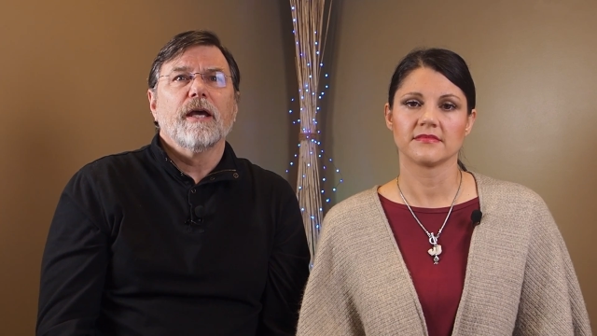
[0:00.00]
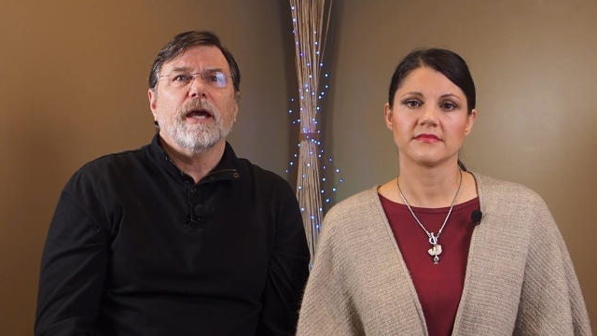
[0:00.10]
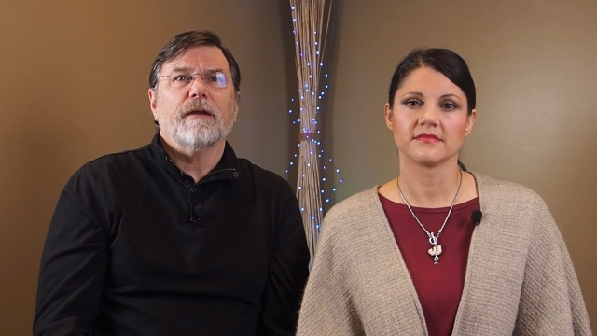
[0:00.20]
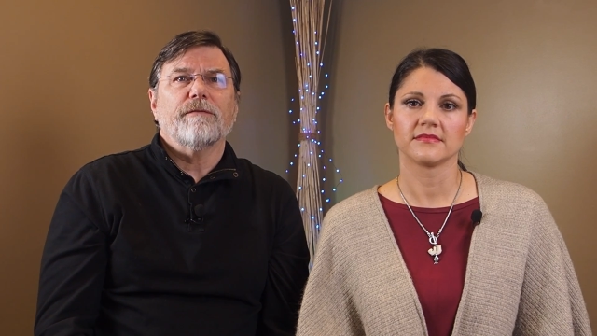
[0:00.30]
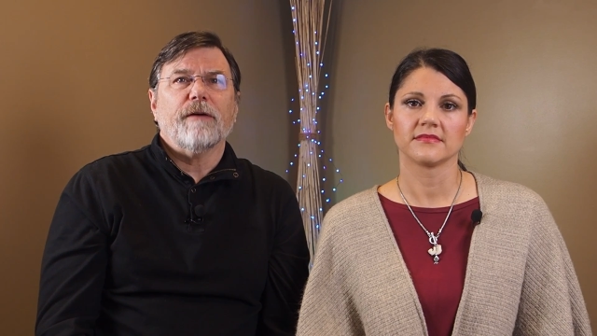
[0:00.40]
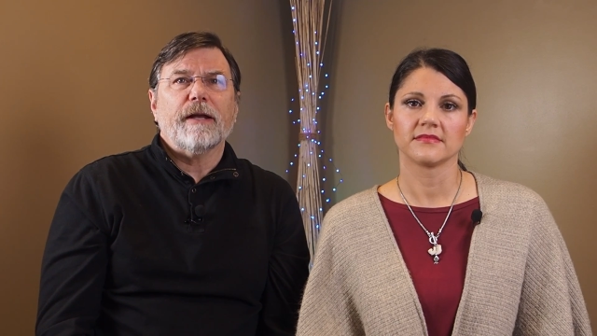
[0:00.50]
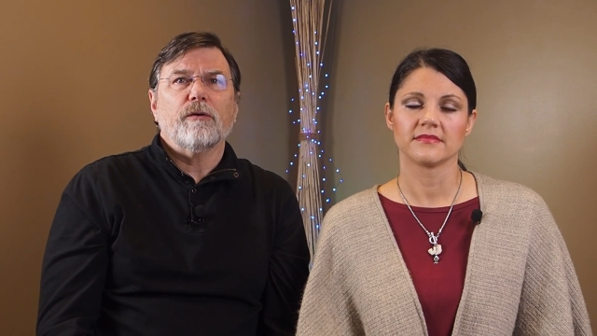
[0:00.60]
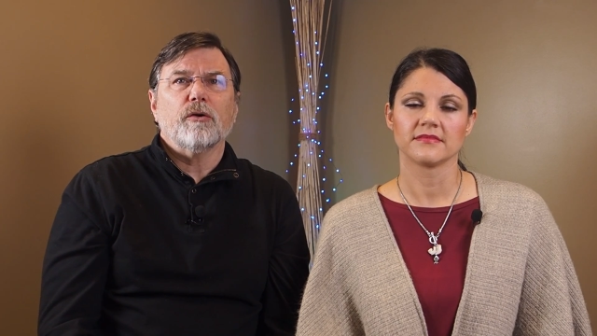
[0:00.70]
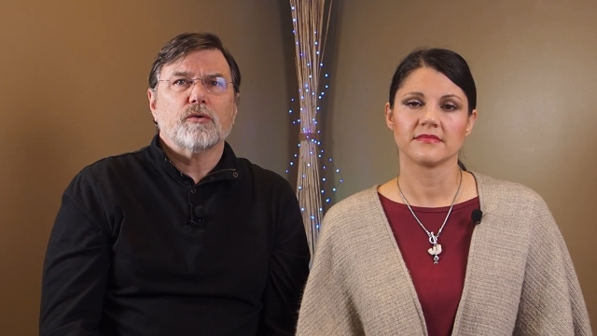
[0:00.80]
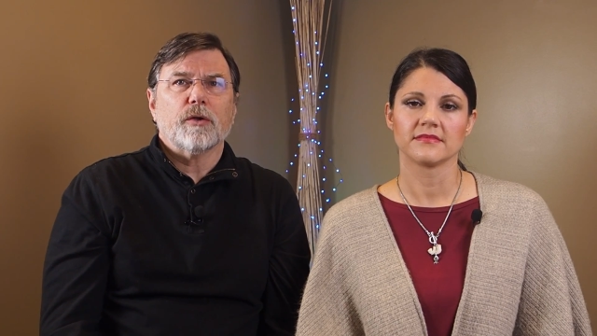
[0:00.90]
Speaker 1: and
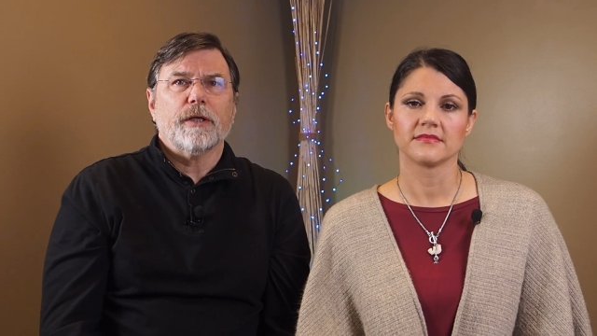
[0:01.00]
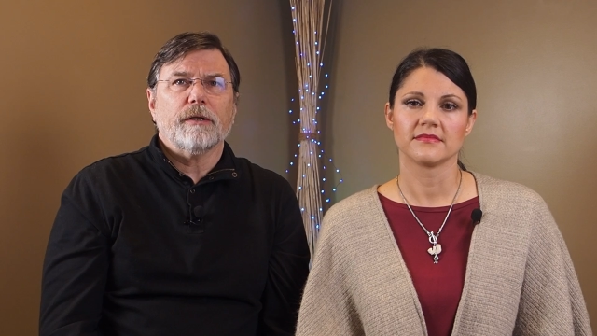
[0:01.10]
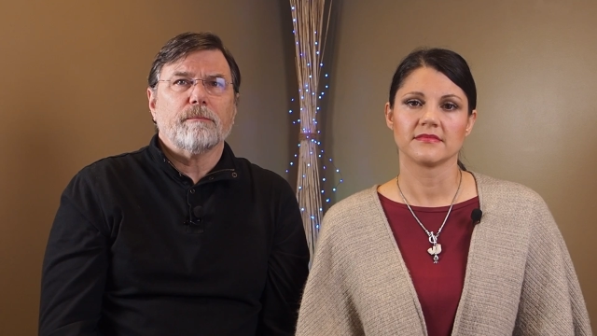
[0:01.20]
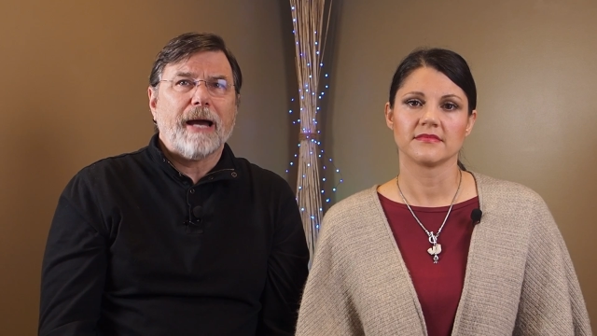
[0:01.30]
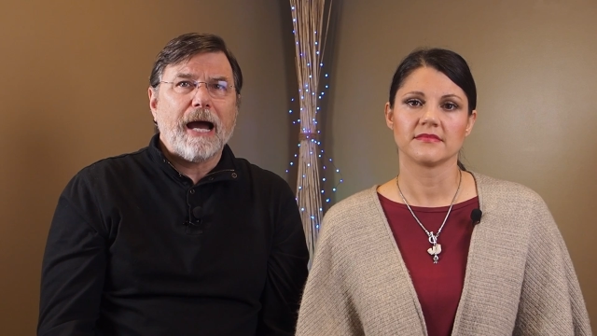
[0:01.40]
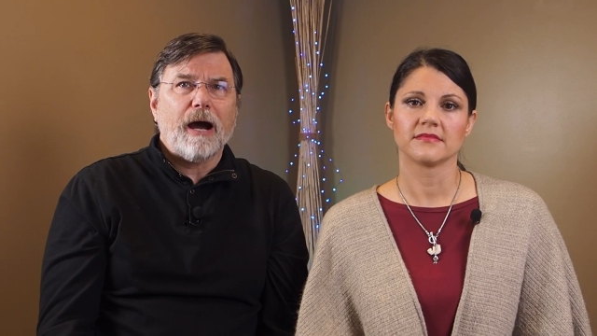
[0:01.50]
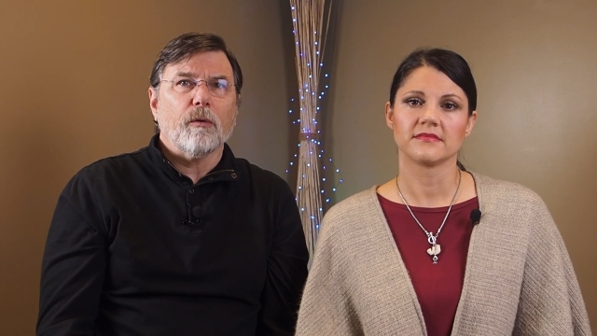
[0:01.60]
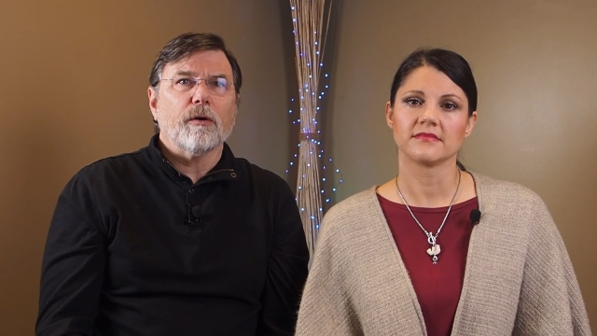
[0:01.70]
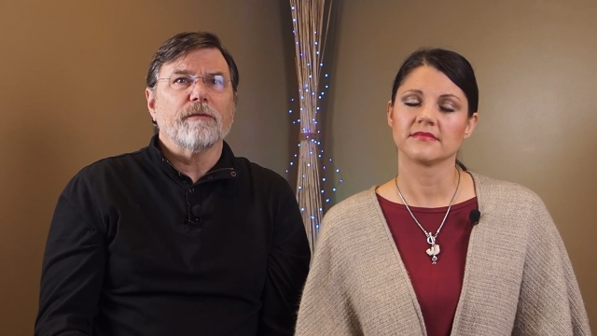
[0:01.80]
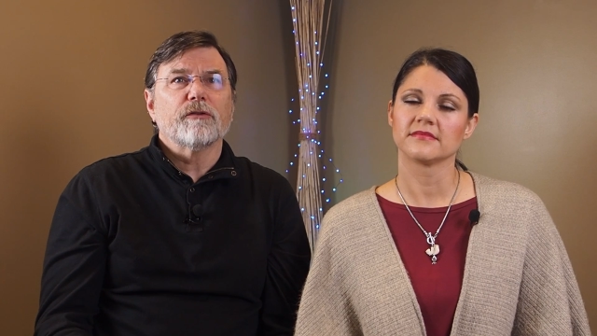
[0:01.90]
phytonutrient
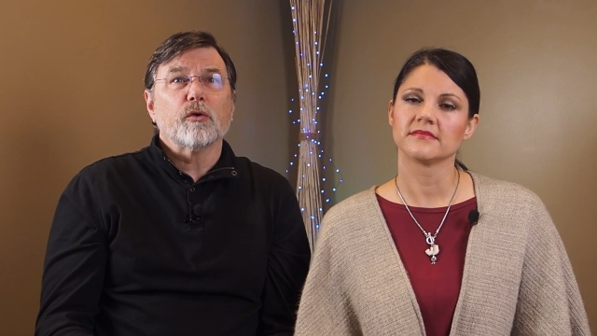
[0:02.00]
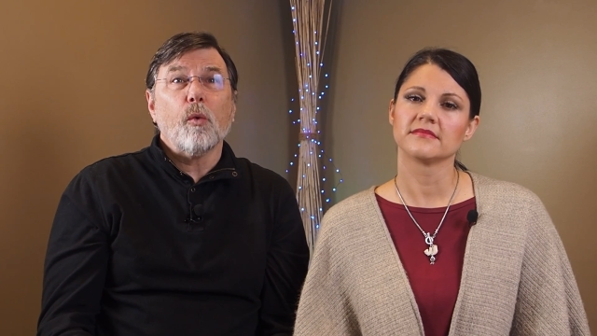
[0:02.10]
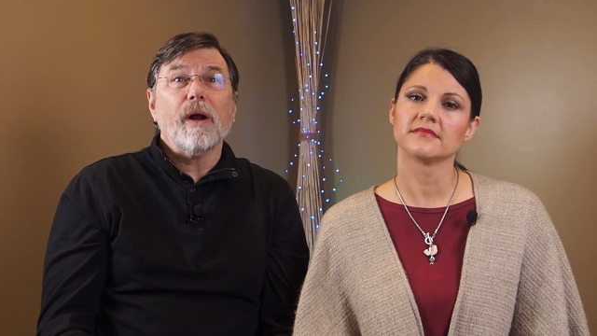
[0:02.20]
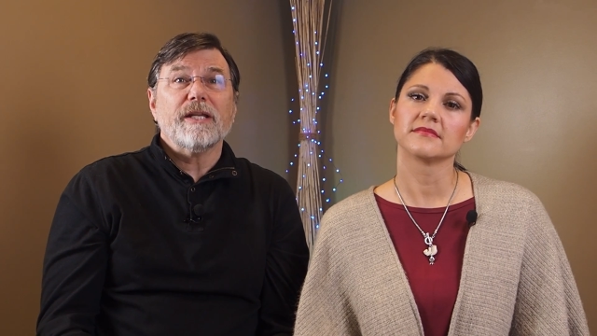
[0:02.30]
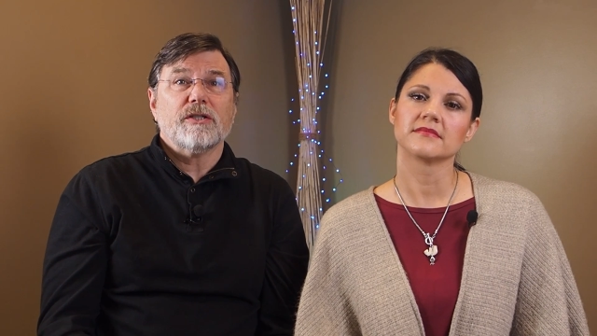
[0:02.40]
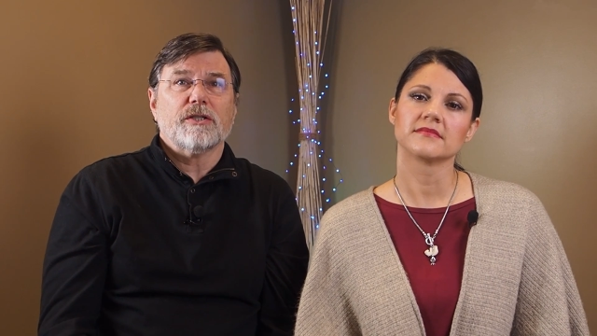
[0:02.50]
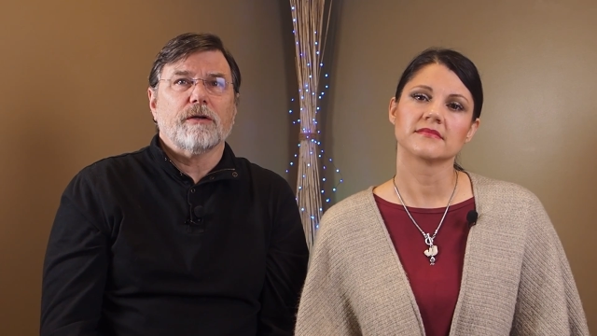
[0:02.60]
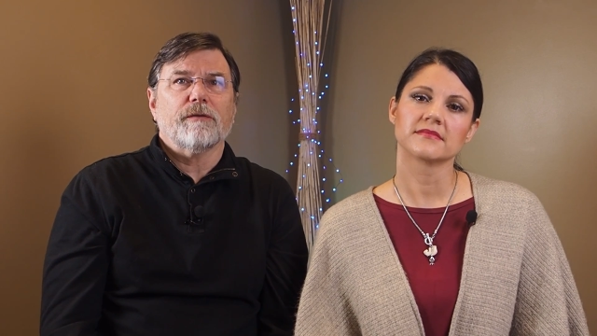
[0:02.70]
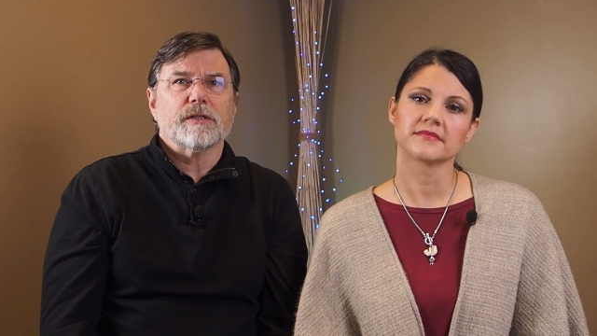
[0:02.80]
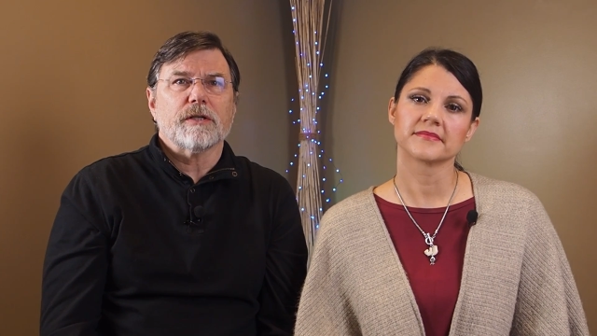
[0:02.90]
power of 20
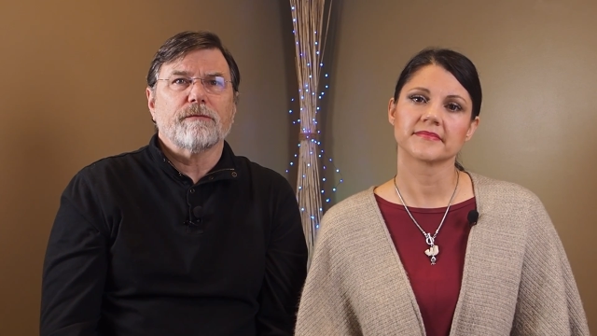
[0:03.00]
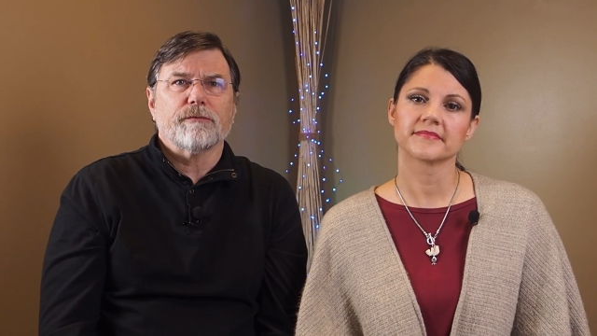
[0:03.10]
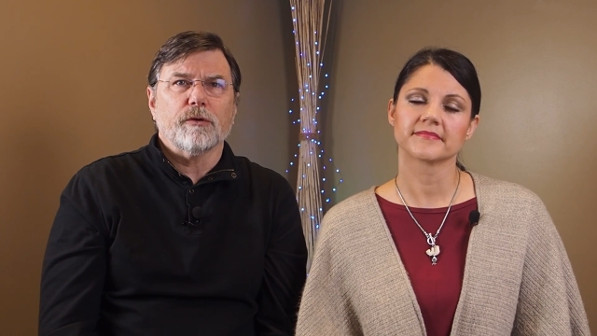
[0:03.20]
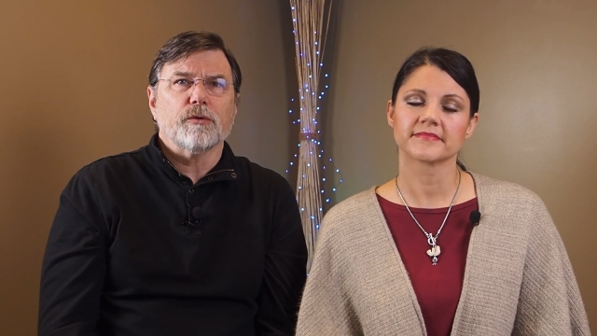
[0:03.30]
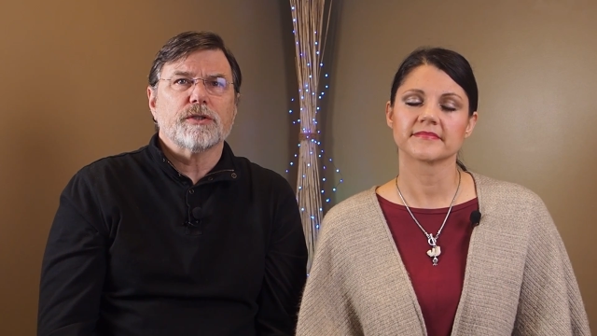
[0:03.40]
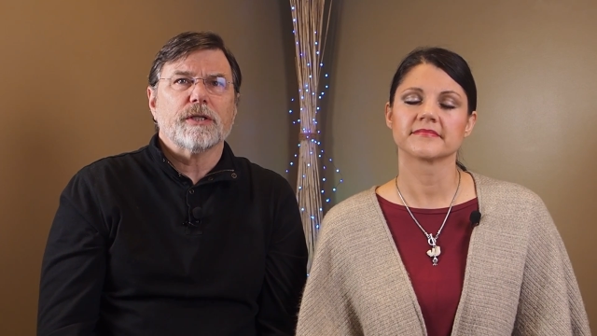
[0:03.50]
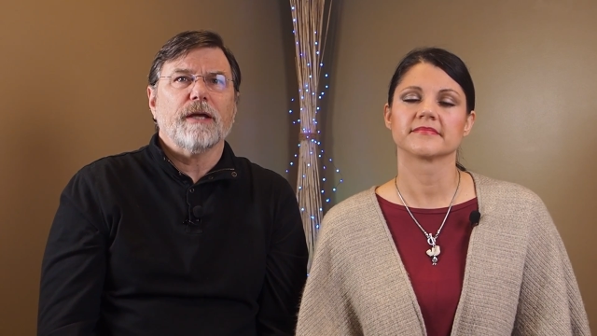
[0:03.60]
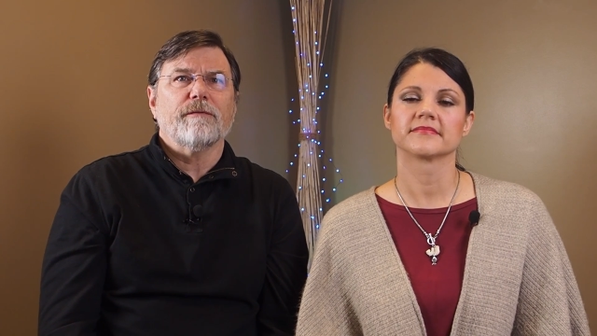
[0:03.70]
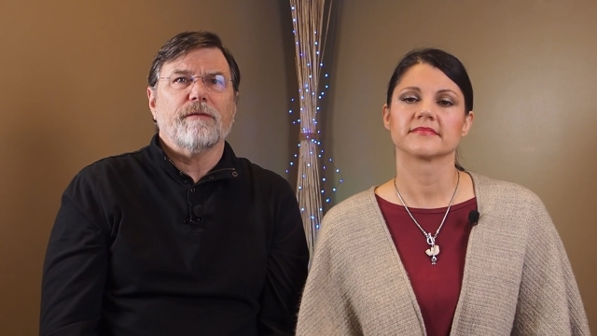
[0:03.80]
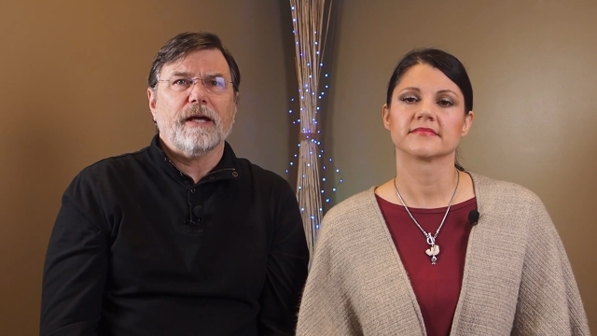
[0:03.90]
servings of fruits
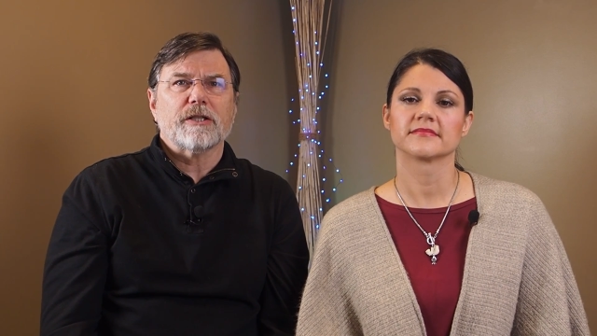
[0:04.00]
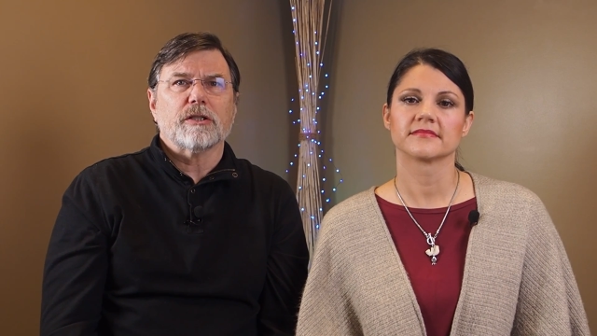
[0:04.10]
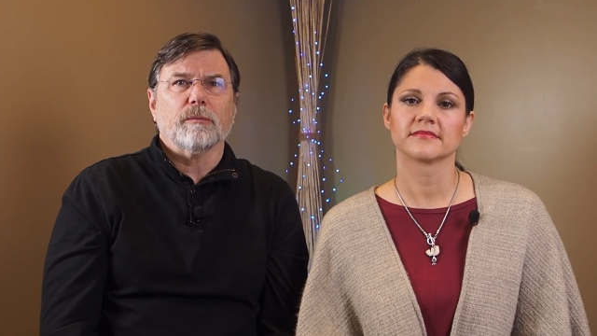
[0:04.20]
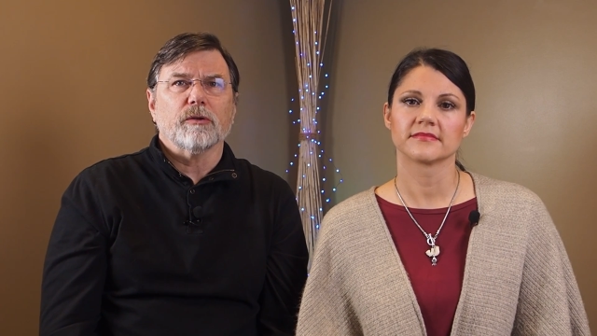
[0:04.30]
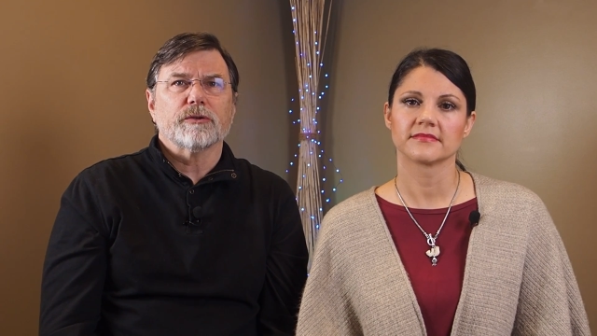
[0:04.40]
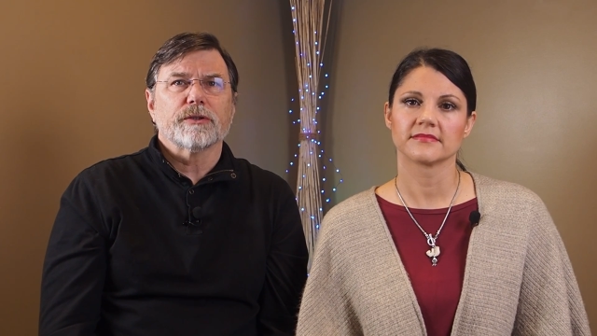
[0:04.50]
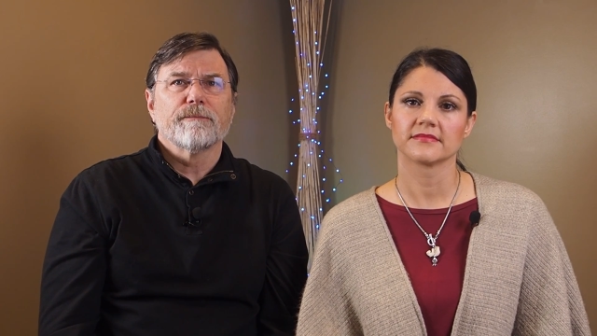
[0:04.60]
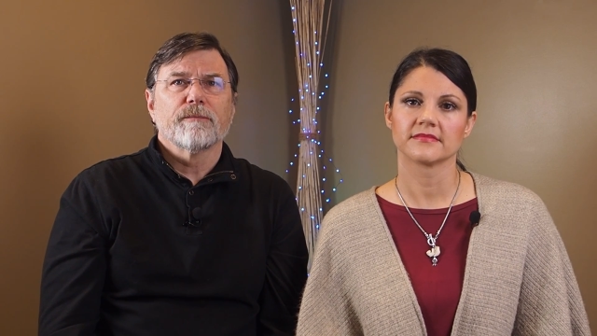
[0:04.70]
and vegetables.